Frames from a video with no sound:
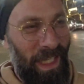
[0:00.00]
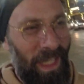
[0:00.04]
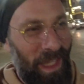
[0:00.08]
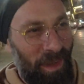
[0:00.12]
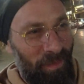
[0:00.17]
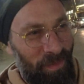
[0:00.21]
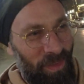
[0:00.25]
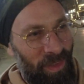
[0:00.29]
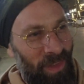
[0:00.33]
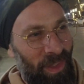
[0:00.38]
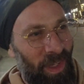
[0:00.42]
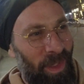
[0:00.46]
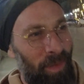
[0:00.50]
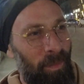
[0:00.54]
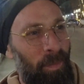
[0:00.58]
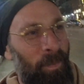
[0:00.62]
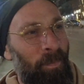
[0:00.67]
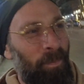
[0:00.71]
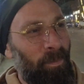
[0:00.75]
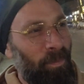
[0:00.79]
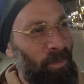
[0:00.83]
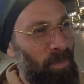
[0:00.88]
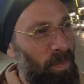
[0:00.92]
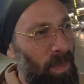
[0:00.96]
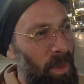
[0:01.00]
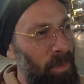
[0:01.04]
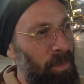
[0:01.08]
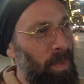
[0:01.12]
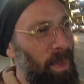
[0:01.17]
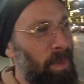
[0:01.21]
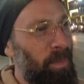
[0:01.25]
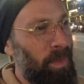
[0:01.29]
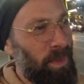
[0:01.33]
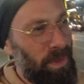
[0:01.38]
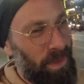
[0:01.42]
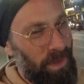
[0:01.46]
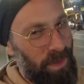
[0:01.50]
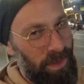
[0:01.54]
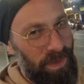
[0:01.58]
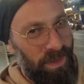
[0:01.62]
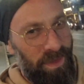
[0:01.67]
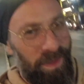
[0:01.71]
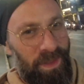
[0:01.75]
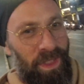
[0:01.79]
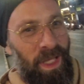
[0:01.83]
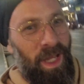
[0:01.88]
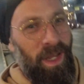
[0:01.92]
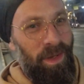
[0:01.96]
Every time people
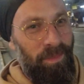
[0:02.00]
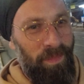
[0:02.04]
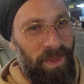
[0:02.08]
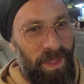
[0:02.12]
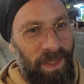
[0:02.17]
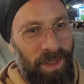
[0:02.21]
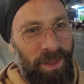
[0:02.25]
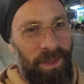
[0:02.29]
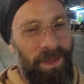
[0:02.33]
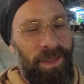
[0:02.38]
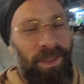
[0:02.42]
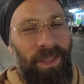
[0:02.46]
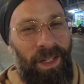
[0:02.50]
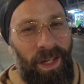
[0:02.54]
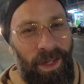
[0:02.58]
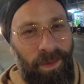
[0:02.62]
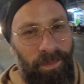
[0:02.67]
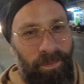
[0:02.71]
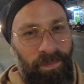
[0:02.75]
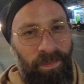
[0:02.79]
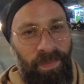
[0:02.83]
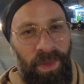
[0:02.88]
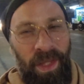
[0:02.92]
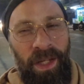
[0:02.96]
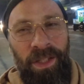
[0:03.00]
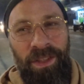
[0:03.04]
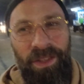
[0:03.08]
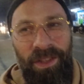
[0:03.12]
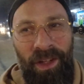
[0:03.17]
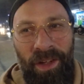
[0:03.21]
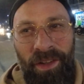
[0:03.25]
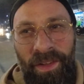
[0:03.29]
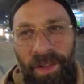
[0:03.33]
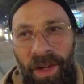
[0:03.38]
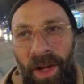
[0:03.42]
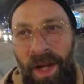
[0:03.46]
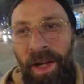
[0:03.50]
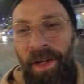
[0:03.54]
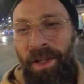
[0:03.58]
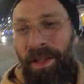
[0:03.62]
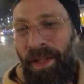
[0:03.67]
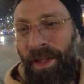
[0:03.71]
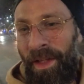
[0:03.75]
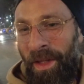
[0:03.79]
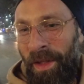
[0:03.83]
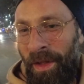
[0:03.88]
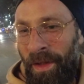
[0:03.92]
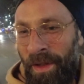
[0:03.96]
stop me and start, start
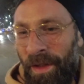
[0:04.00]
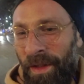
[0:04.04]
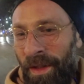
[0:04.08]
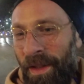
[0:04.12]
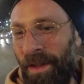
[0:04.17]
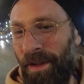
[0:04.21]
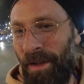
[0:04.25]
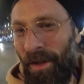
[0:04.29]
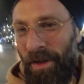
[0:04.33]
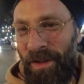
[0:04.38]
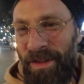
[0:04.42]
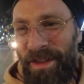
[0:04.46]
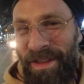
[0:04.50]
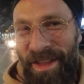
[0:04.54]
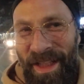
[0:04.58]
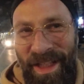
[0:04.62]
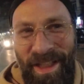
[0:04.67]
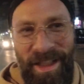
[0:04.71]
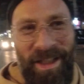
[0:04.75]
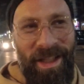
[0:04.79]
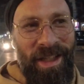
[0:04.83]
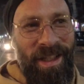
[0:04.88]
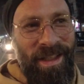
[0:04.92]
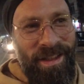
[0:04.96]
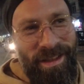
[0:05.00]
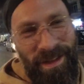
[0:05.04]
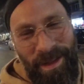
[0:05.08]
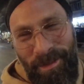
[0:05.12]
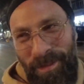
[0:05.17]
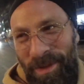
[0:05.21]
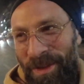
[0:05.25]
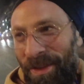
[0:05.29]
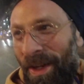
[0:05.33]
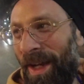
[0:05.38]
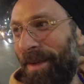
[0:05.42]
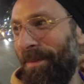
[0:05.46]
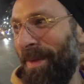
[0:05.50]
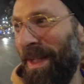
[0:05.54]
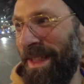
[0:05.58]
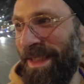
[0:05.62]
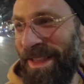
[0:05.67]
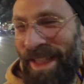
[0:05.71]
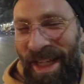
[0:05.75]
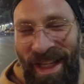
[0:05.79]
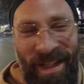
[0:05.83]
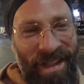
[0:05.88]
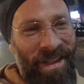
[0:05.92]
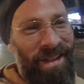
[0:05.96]
talking, I was like, subscribe my
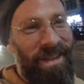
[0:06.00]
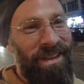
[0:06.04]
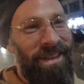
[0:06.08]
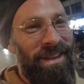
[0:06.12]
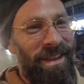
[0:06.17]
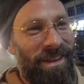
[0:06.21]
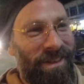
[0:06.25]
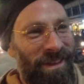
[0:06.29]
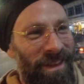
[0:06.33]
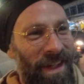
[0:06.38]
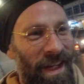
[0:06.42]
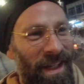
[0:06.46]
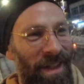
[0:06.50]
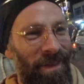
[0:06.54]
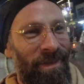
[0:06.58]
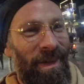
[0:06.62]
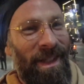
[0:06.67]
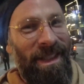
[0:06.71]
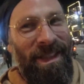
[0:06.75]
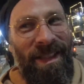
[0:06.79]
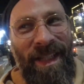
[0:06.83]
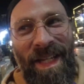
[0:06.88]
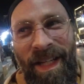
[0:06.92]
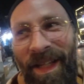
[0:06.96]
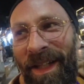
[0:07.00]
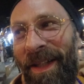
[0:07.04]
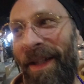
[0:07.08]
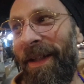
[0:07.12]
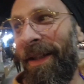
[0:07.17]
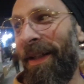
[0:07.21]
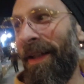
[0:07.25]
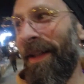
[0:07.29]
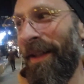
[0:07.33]
channel, subscribe to my channel.